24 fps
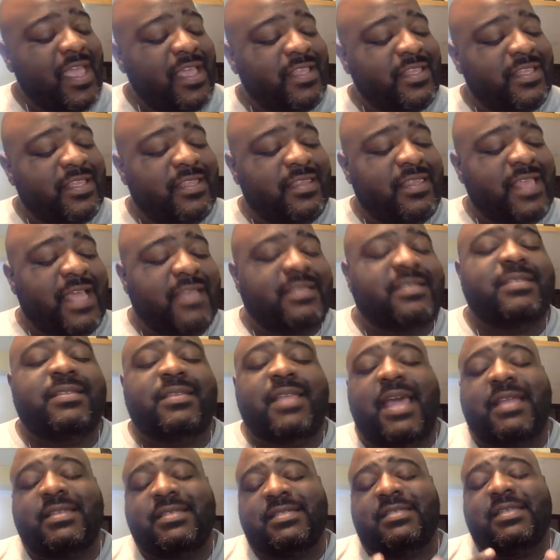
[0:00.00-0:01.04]

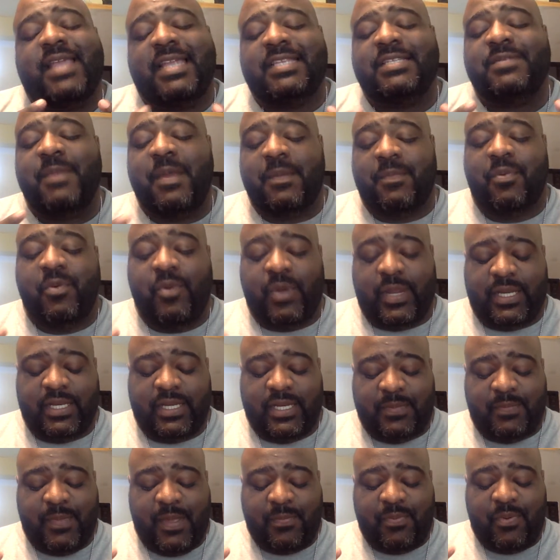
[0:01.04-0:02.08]
that's my point.
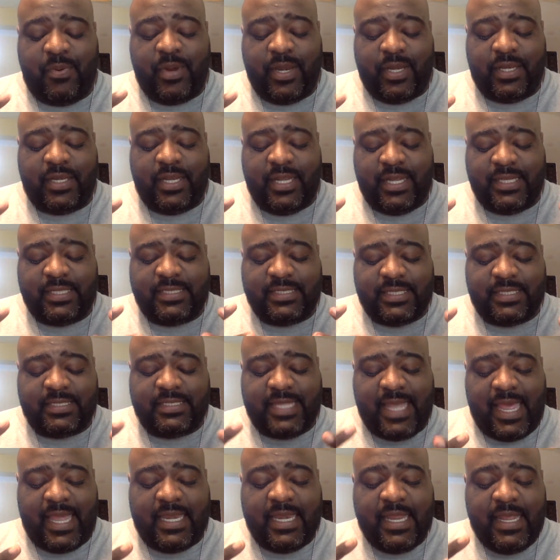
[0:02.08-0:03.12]
My point is
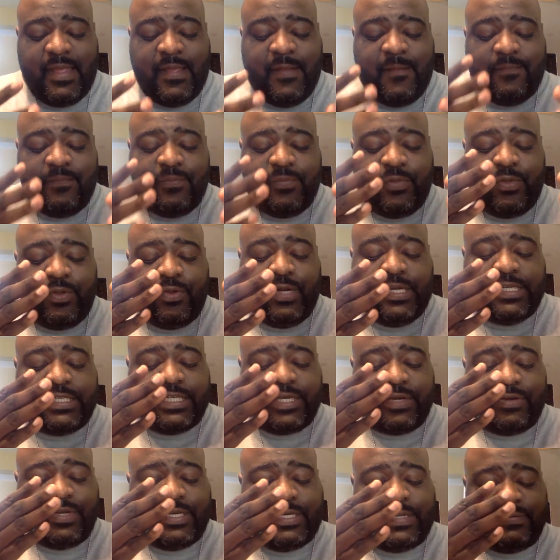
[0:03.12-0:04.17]
that you need
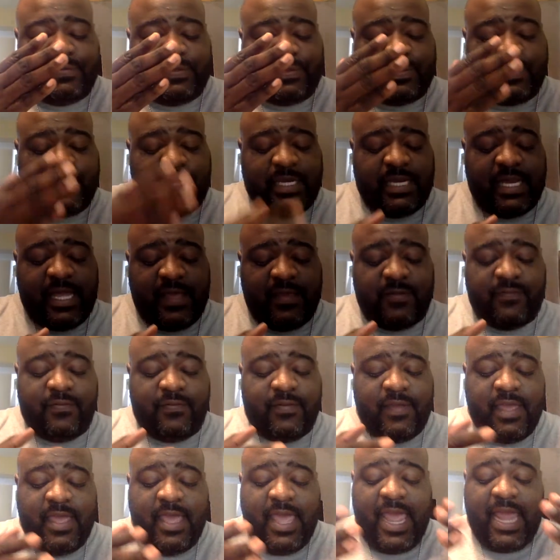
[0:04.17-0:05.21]
to learn the difference between love
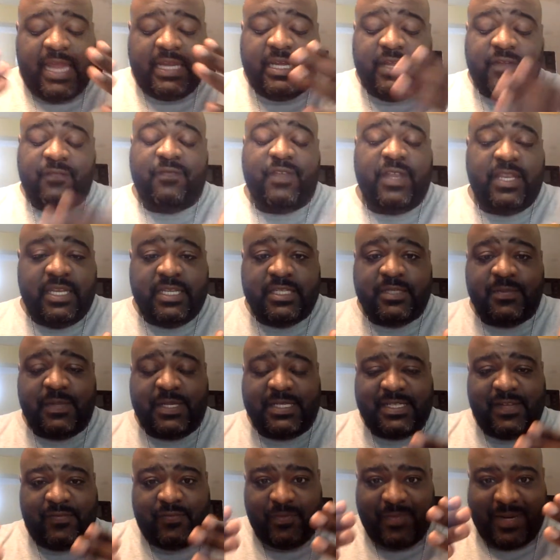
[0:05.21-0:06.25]
and convenience,
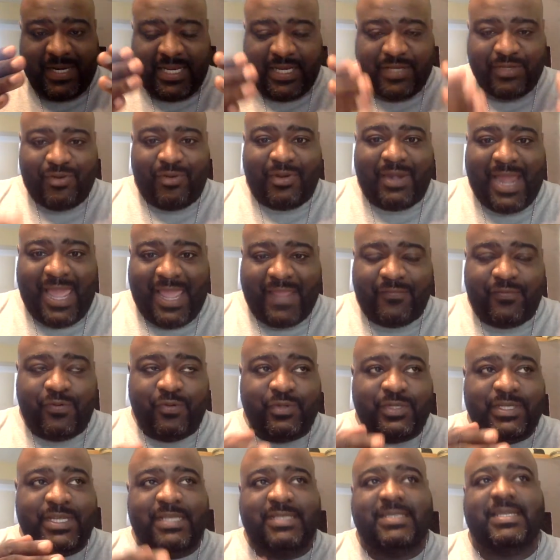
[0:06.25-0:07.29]
because everybody in your life
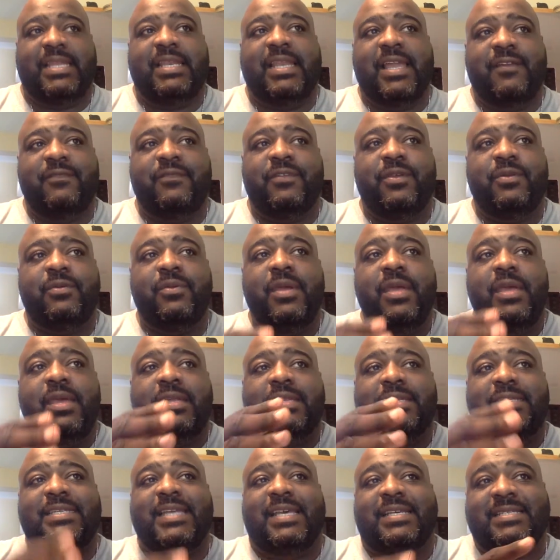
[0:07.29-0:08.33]
who says they love you
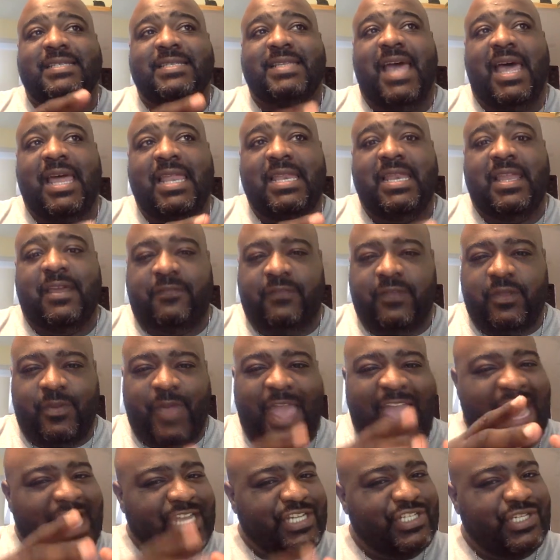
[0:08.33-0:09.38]
does not love you.
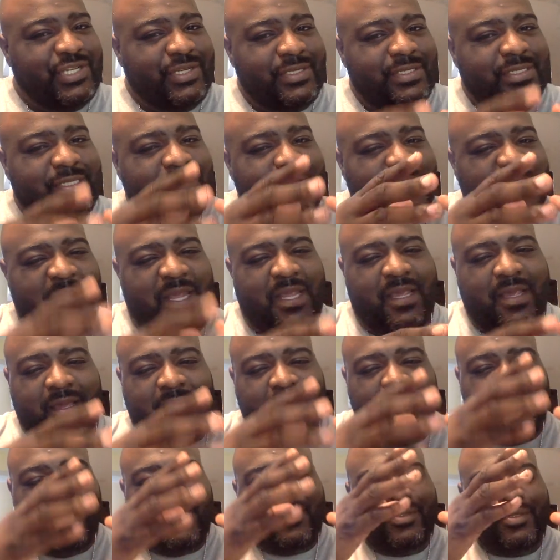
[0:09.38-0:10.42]
Actions speak
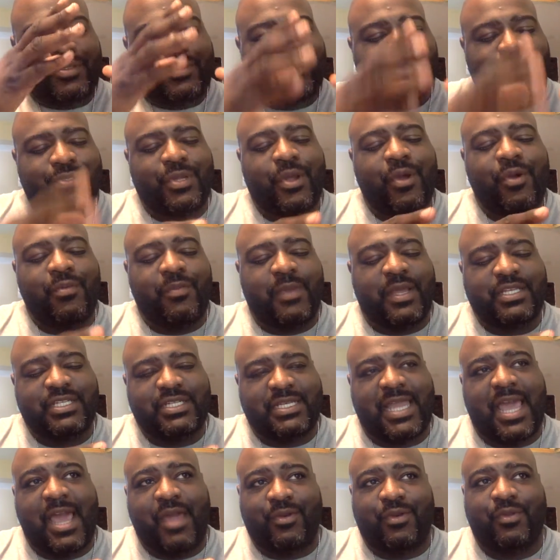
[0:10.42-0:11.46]
so much
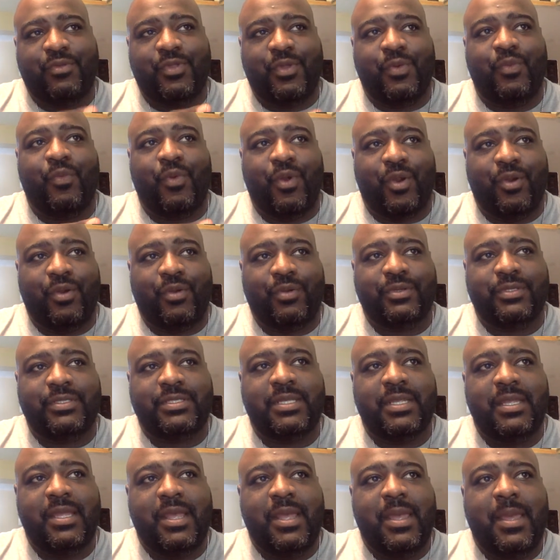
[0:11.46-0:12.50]
louder than
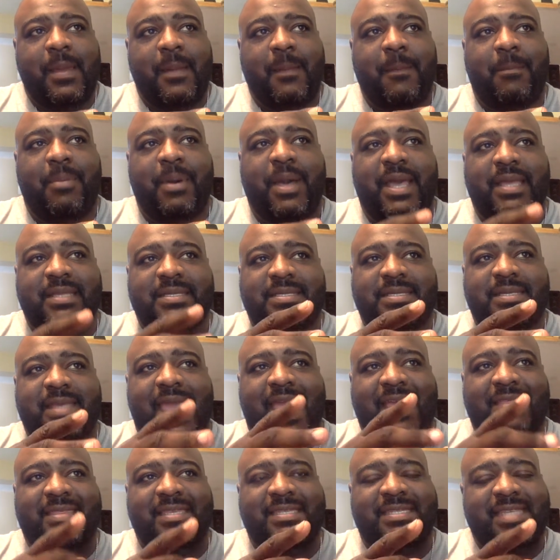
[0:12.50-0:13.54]
words, but
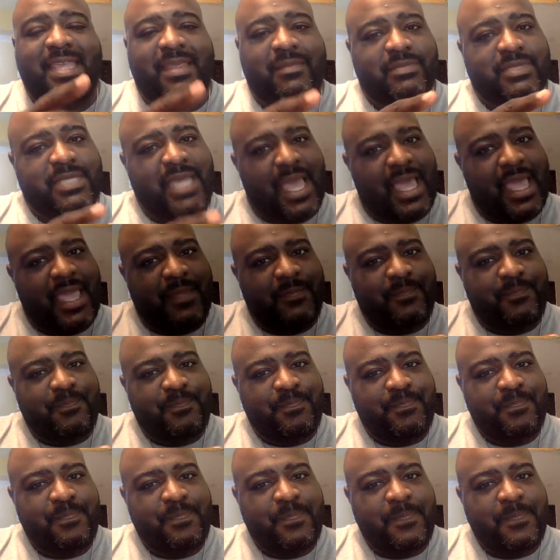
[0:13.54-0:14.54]
at the same time,